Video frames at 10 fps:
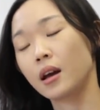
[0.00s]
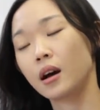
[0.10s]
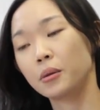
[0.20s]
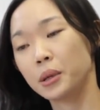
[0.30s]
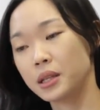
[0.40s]

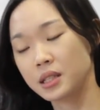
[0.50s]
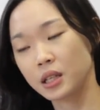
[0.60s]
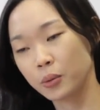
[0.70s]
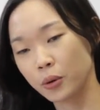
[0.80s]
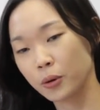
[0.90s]
and in
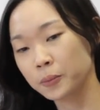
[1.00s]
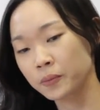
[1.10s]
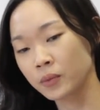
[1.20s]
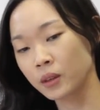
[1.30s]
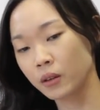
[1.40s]
Singapore,
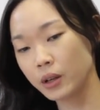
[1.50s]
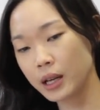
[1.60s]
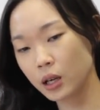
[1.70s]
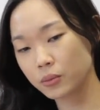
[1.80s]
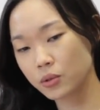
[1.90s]
really
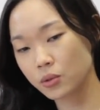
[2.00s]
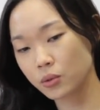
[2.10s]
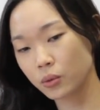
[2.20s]
helped